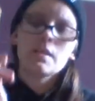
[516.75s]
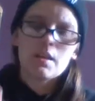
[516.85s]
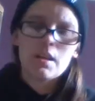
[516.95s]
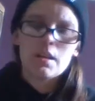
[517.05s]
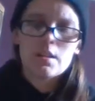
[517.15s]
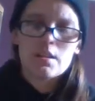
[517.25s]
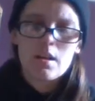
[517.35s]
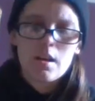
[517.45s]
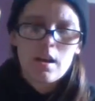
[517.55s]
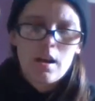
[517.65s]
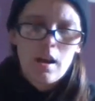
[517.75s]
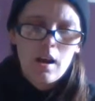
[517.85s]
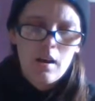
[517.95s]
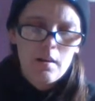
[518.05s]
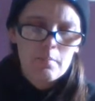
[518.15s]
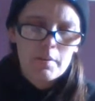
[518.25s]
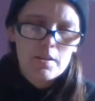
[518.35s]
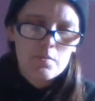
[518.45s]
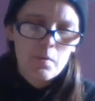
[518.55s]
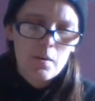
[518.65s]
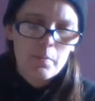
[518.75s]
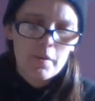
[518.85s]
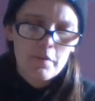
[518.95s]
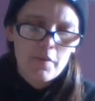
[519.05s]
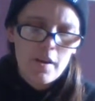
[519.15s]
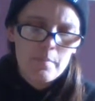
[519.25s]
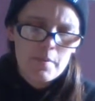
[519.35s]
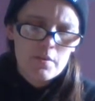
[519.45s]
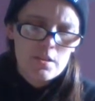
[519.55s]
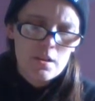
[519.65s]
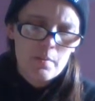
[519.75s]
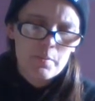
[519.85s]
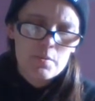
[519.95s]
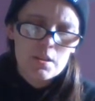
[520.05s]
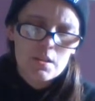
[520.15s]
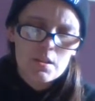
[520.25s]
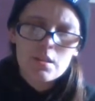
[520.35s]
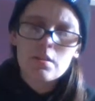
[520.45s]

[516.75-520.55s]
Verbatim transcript: than these. Um, but it's a 1.5ml sample, so there's a